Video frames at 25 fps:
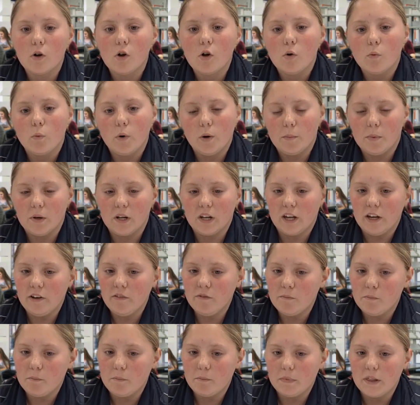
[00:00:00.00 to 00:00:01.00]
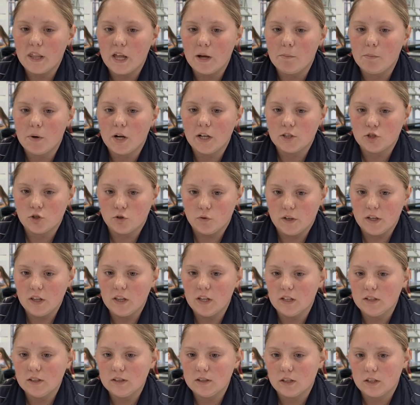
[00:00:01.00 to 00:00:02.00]
We believe that by doing
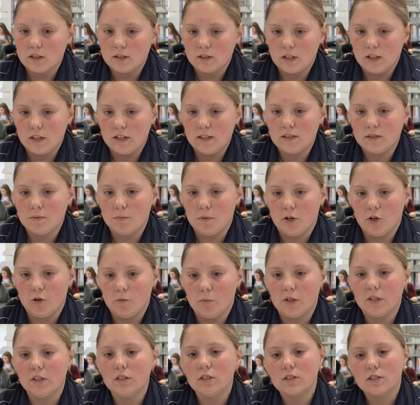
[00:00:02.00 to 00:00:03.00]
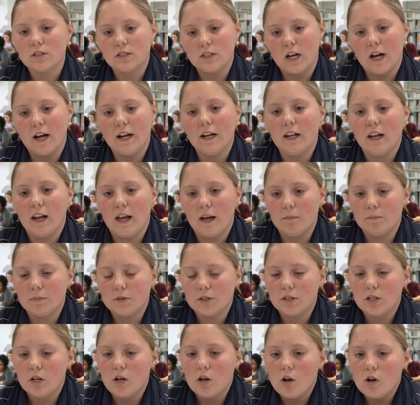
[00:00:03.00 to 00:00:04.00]
this experiment, science
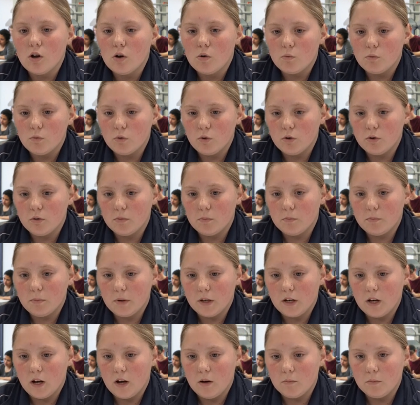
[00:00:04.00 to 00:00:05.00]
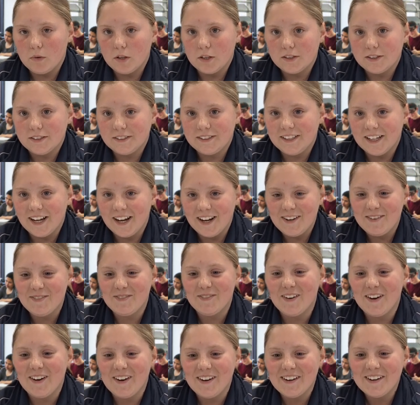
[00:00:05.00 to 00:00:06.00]
labs will become a
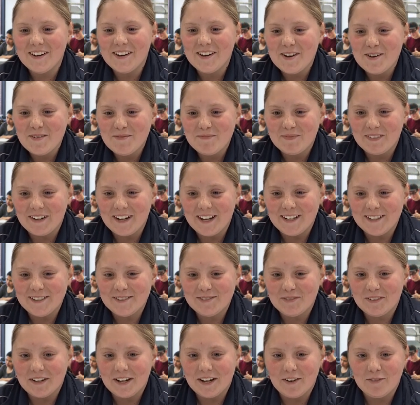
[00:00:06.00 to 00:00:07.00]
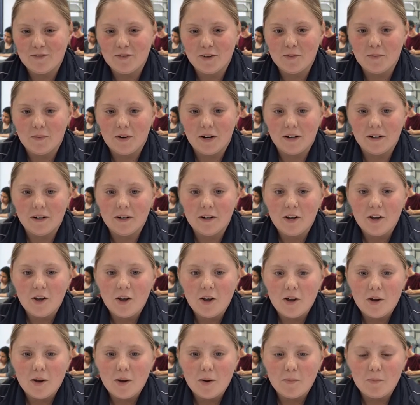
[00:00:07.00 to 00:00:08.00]
safer place for everyone.
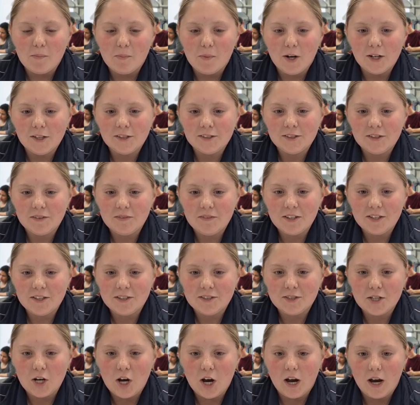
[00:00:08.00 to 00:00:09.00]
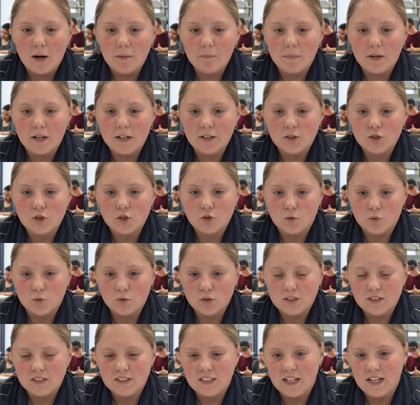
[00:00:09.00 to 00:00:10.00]
Most of the time in
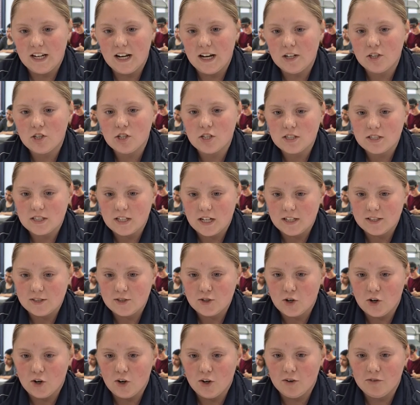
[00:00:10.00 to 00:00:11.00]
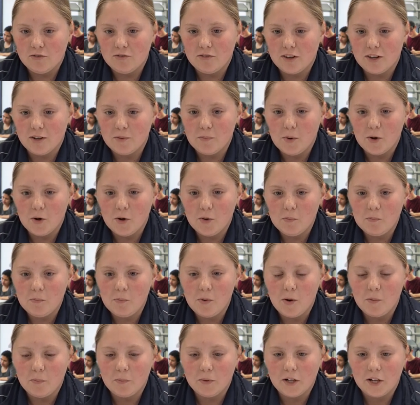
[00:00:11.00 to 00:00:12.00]
schools, teenagers tend to go for the more
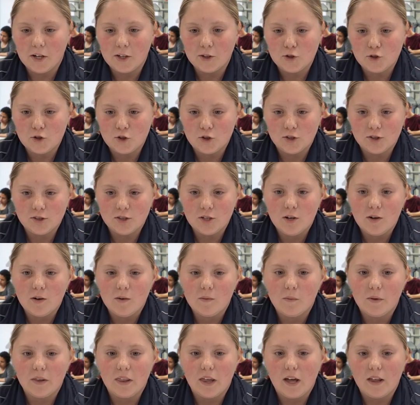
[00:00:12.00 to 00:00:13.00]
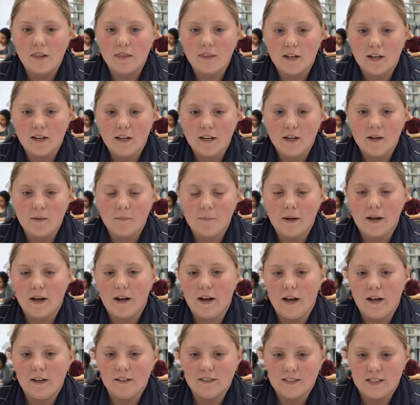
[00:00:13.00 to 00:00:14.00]
popular shoes without thinking about
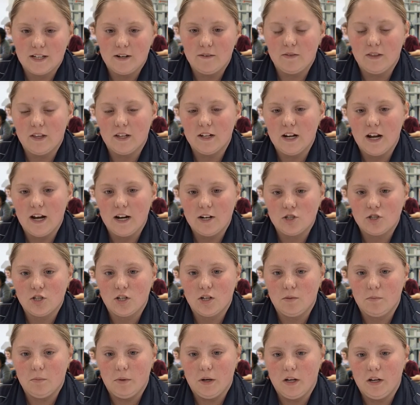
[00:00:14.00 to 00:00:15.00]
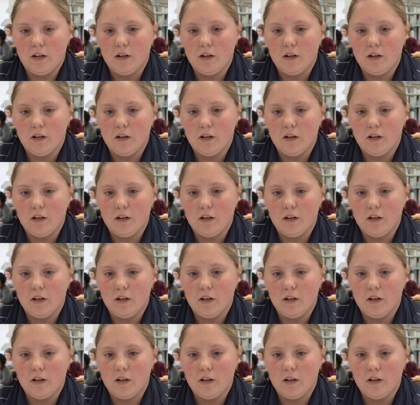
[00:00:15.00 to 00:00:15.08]
how safe they'd actually be.